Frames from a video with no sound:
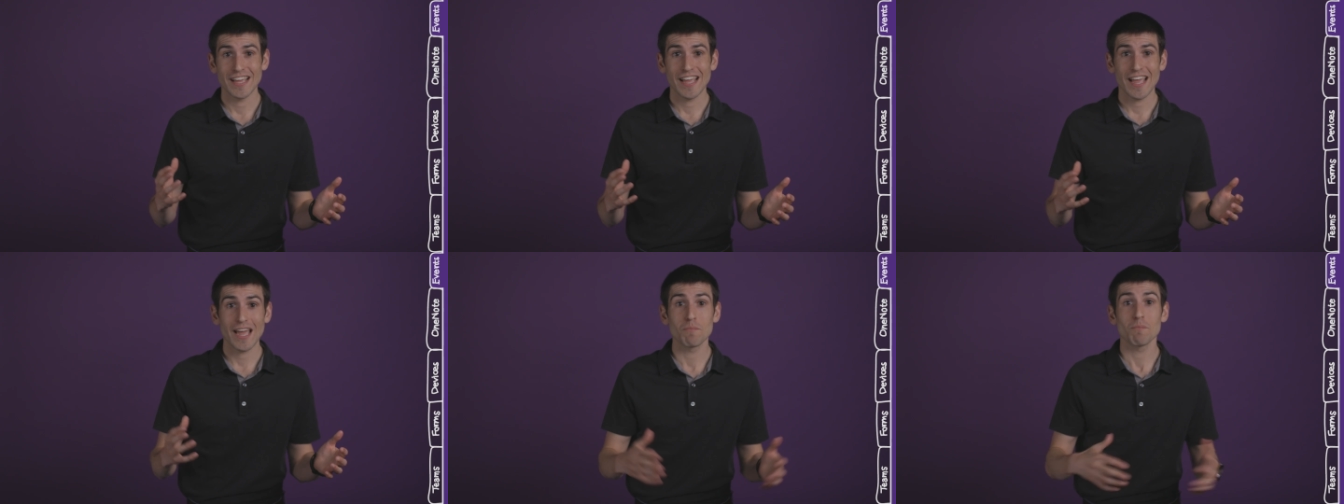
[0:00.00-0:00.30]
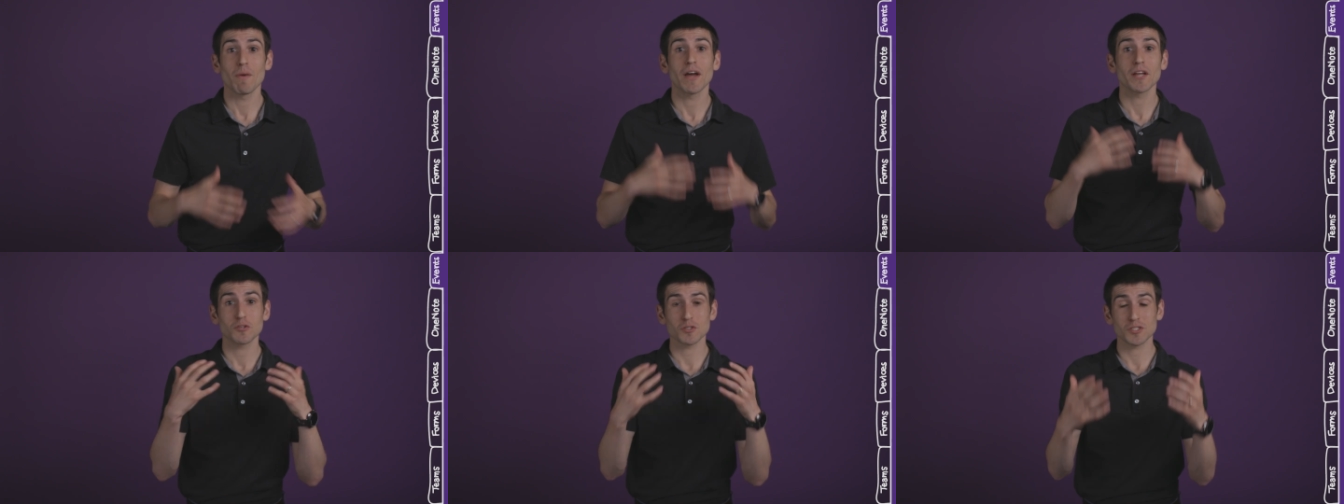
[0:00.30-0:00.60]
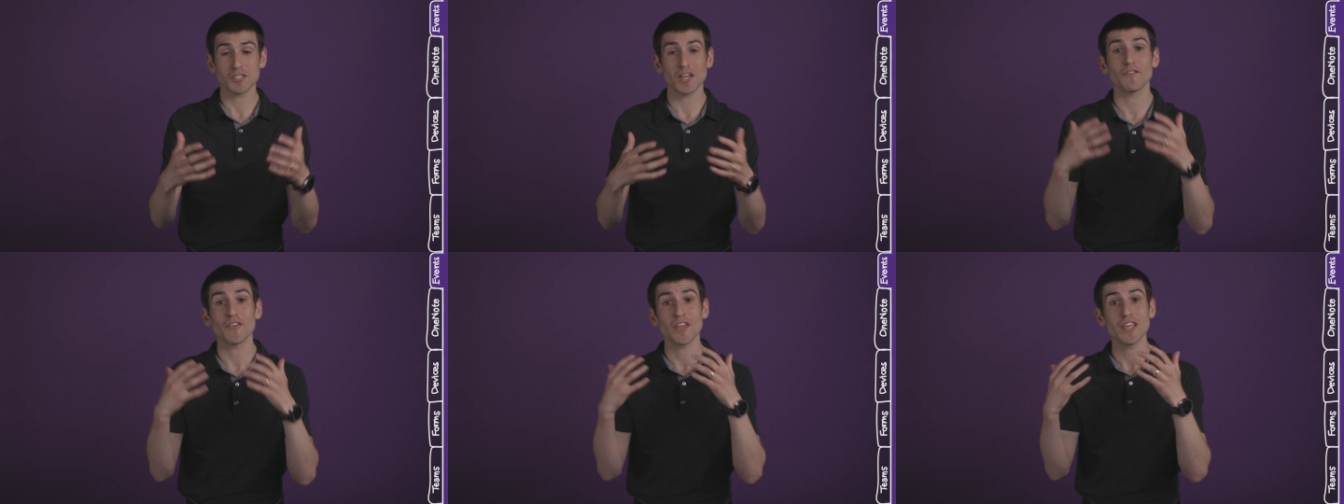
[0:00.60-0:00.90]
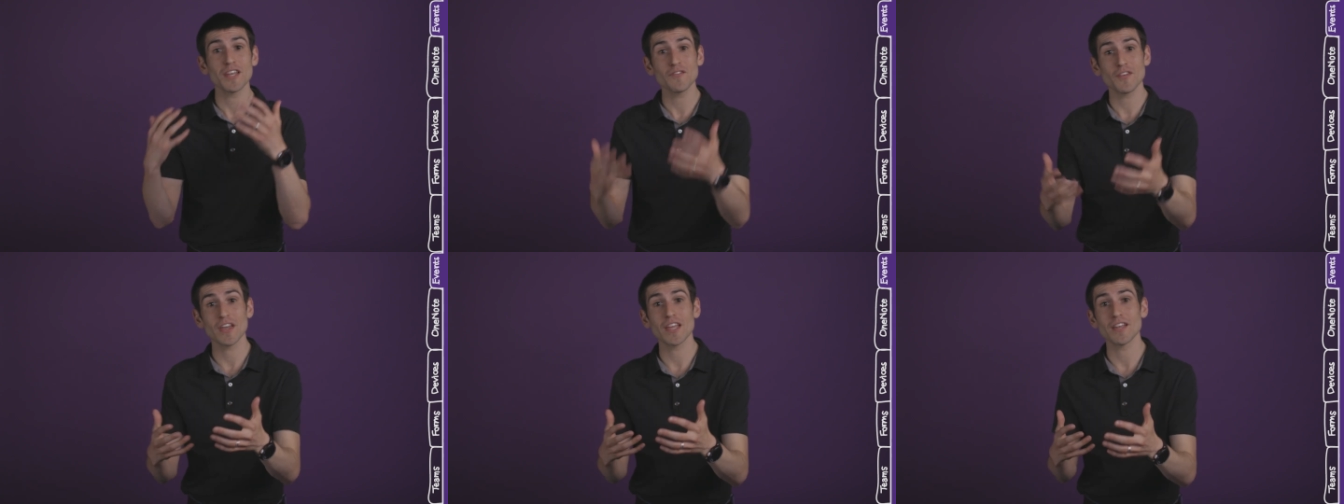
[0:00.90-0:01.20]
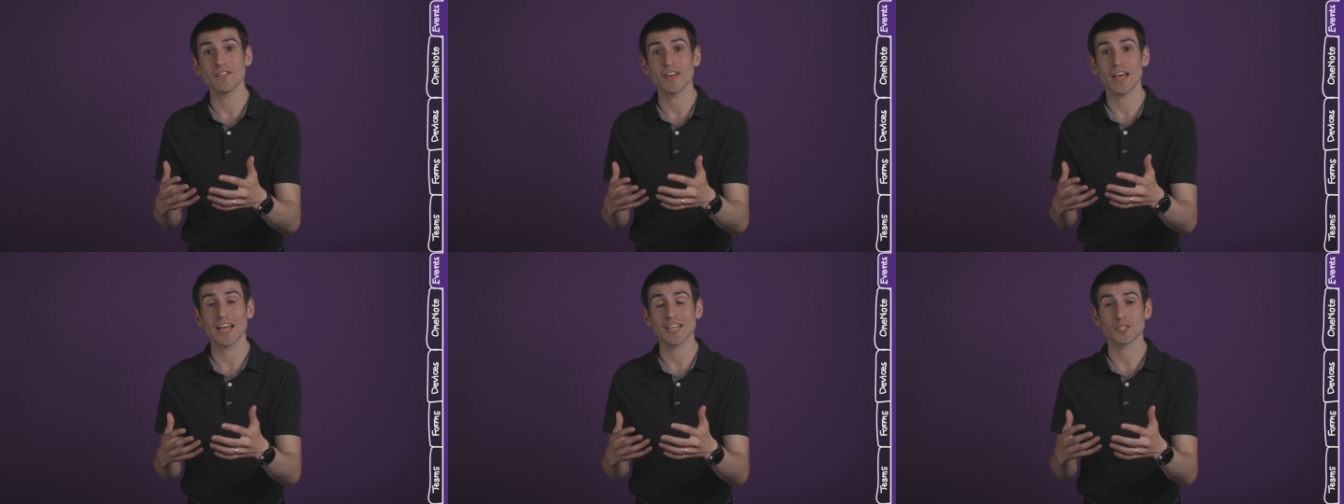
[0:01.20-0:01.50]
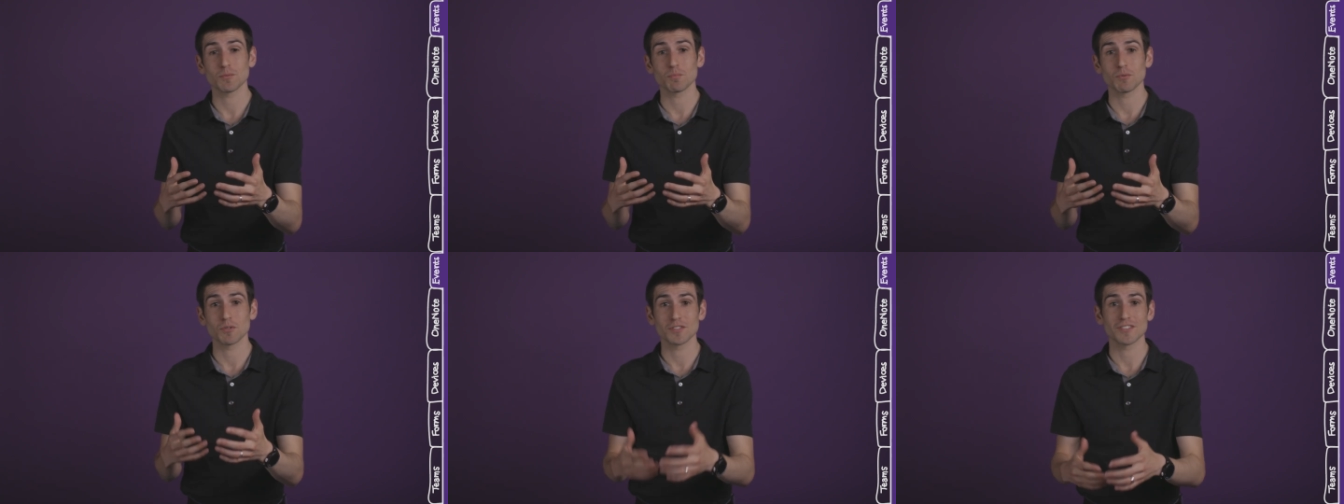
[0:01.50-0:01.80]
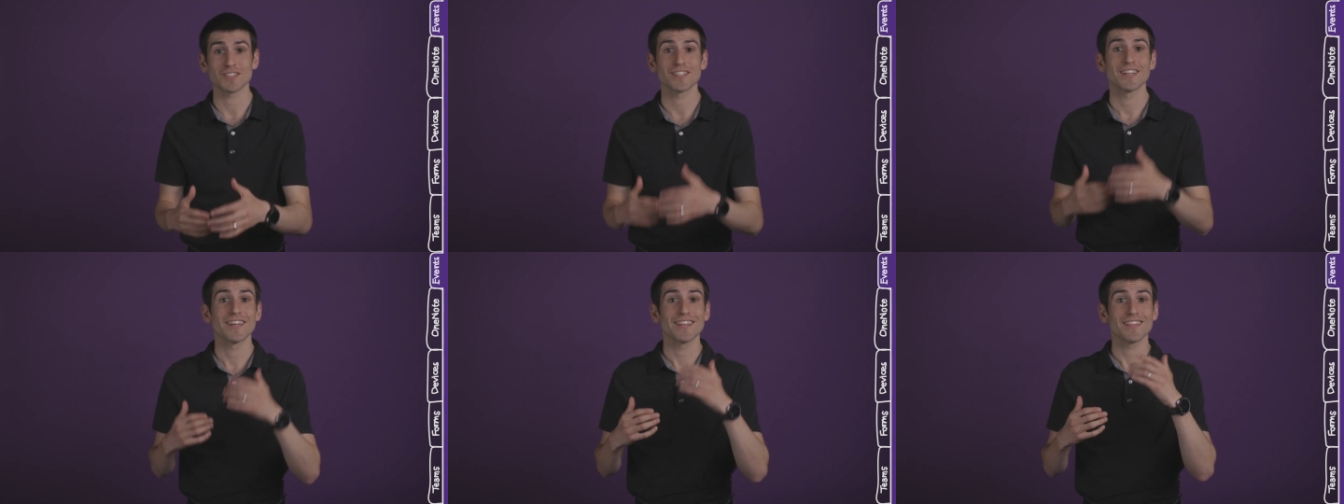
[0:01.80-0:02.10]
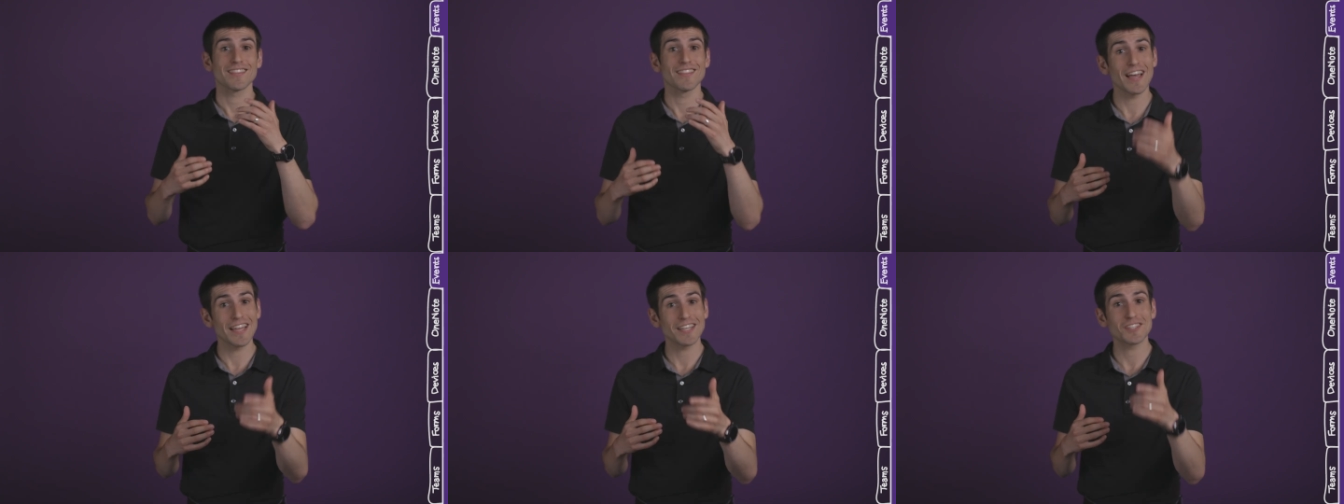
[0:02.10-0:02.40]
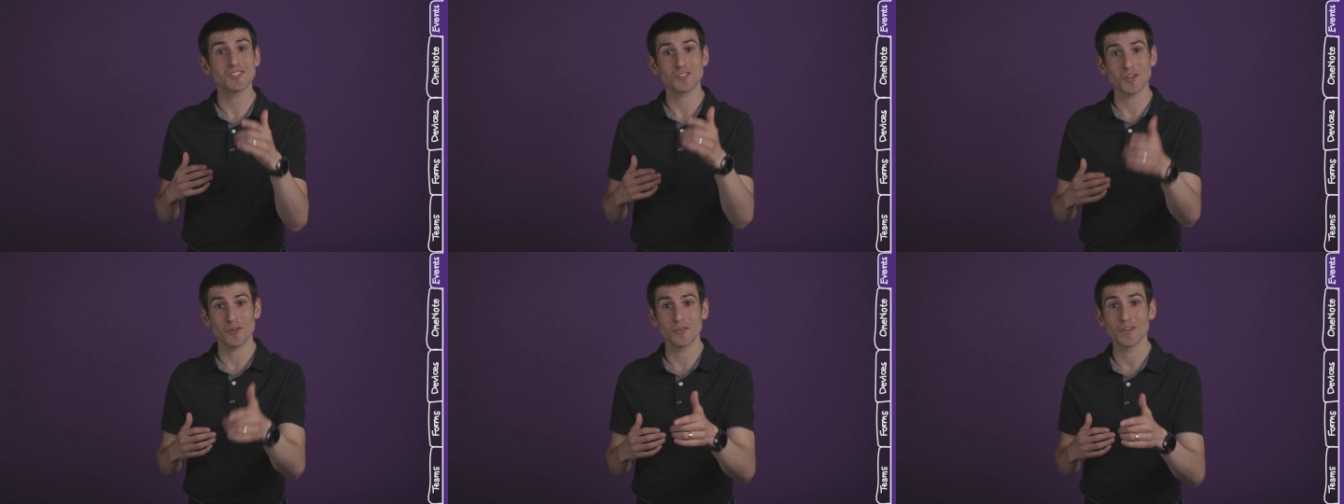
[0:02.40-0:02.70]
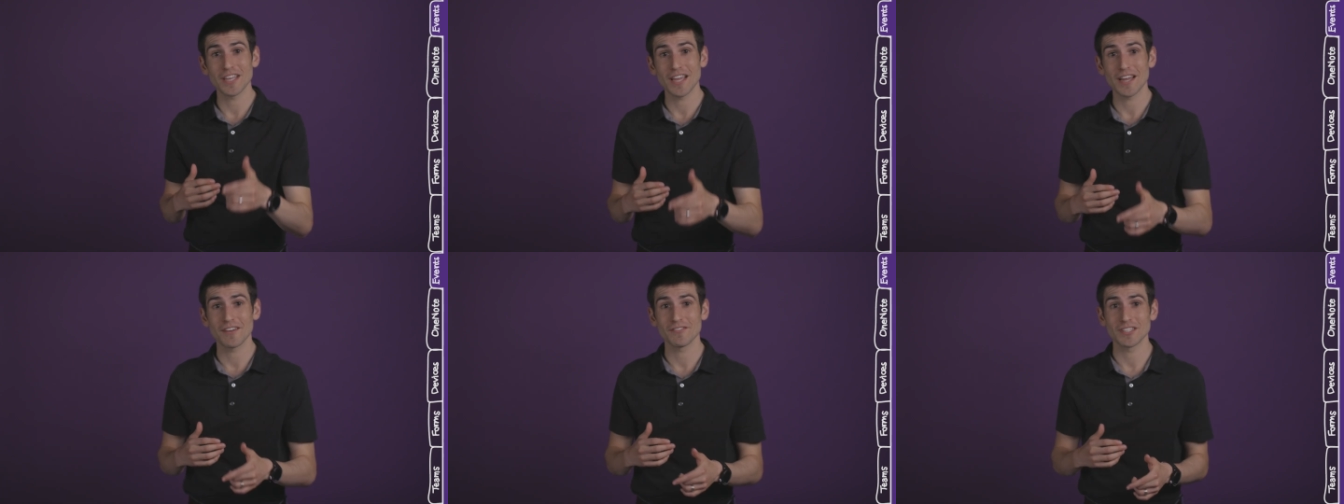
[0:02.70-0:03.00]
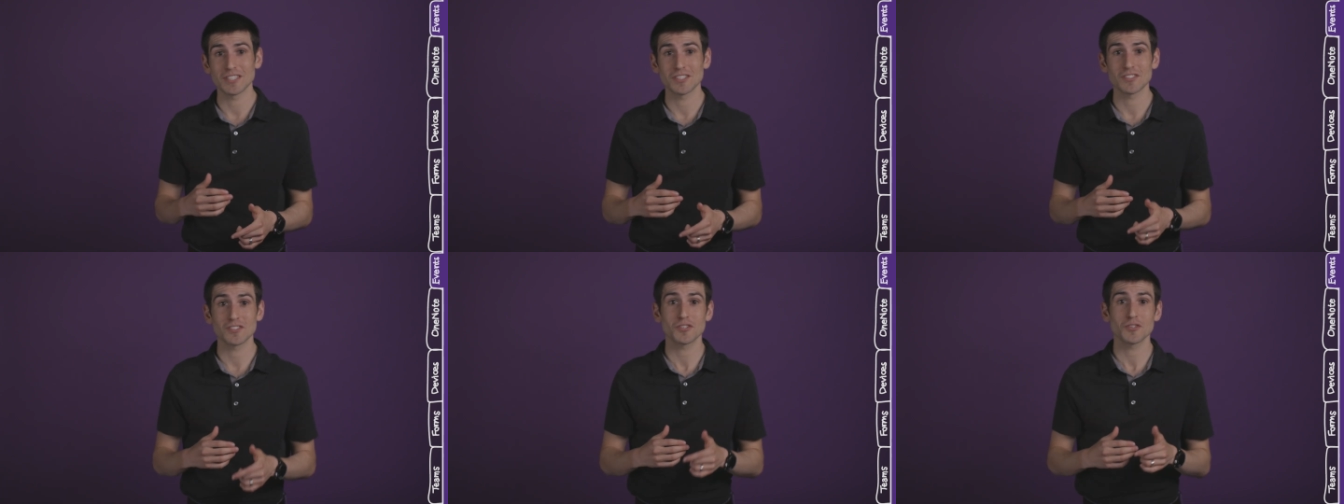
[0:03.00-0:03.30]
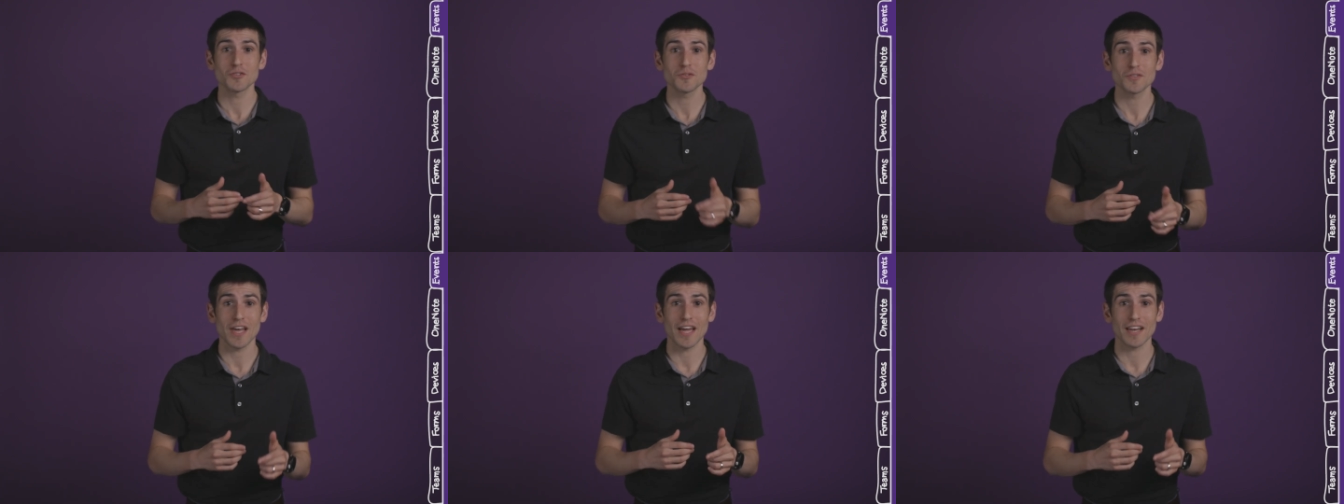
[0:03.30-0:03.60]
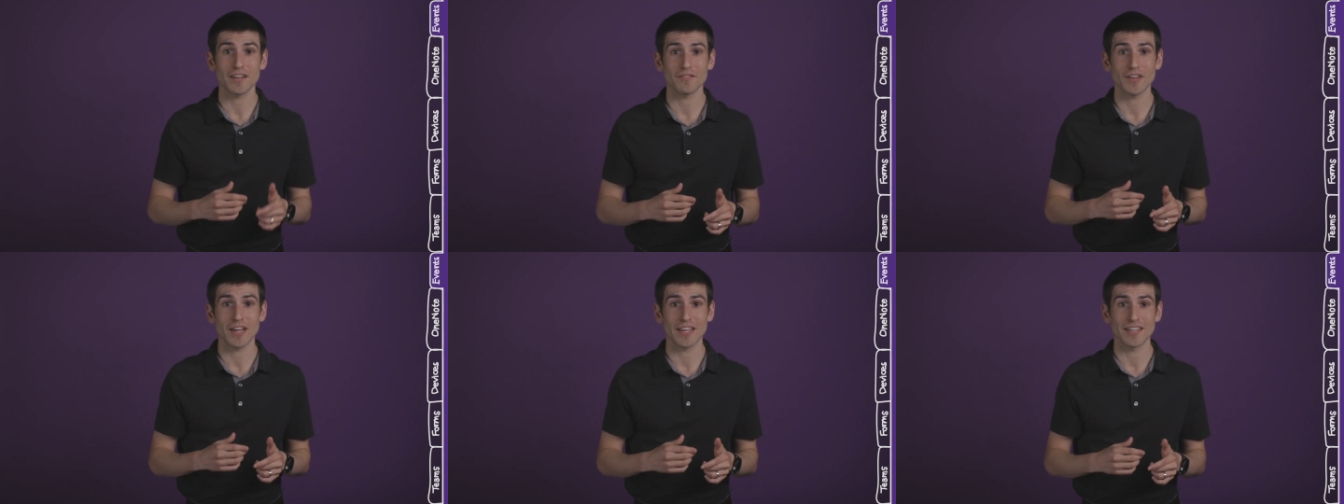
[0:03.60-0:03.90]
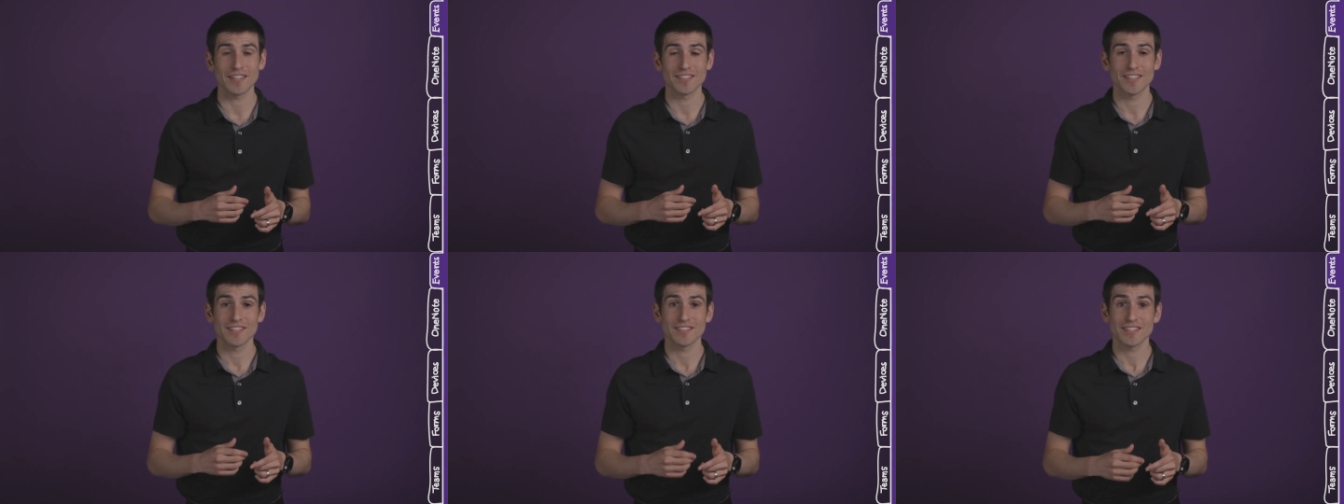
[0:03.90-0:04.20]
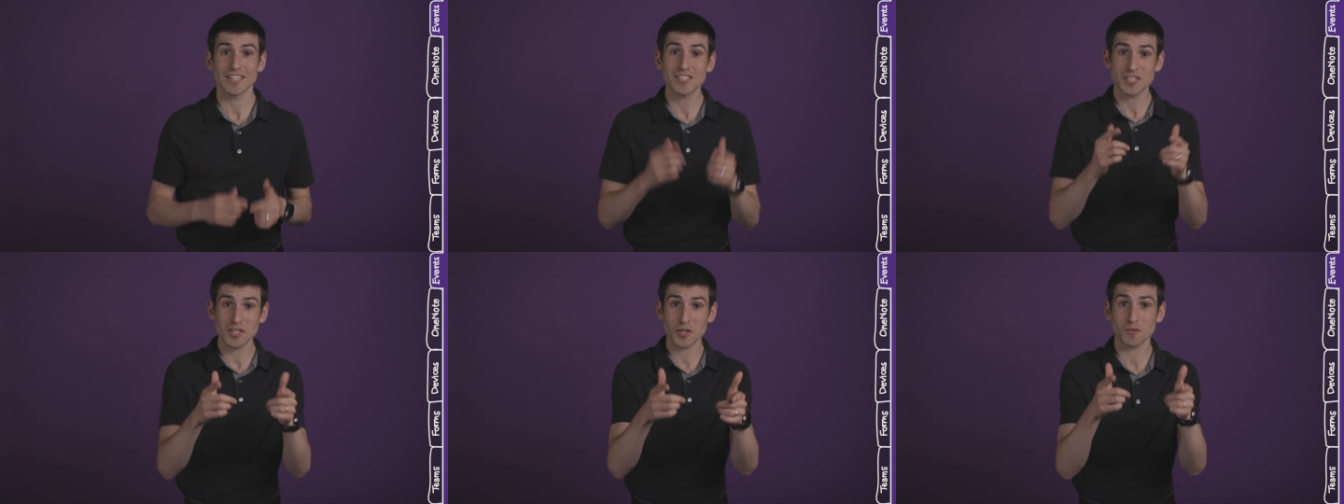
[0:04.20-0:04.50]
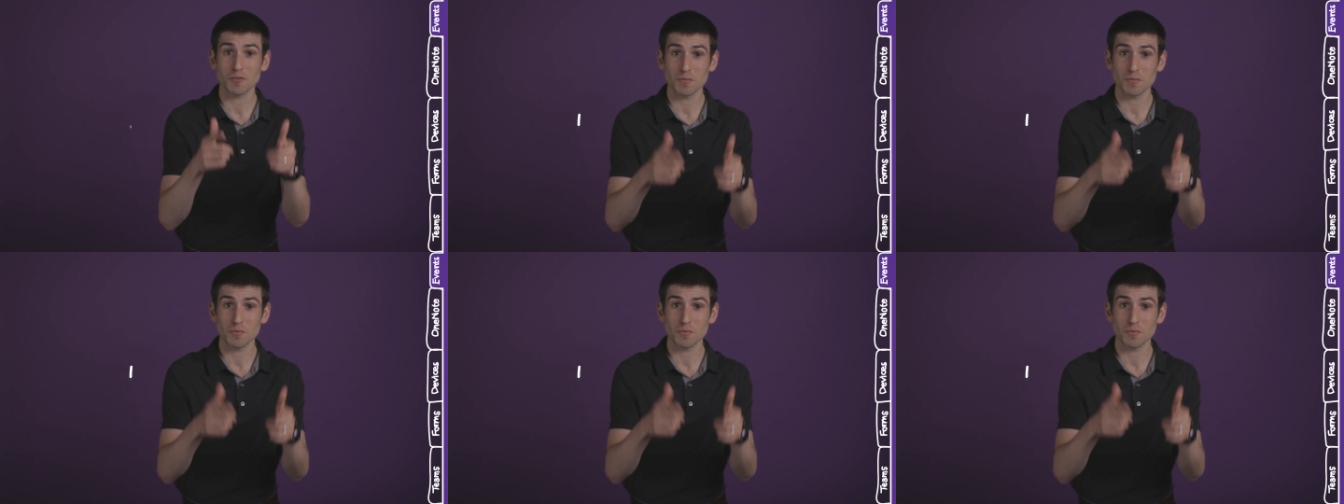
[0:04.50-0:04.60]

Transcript: and Microsoft innovative experts like Stoney Evans to that event. Let's hear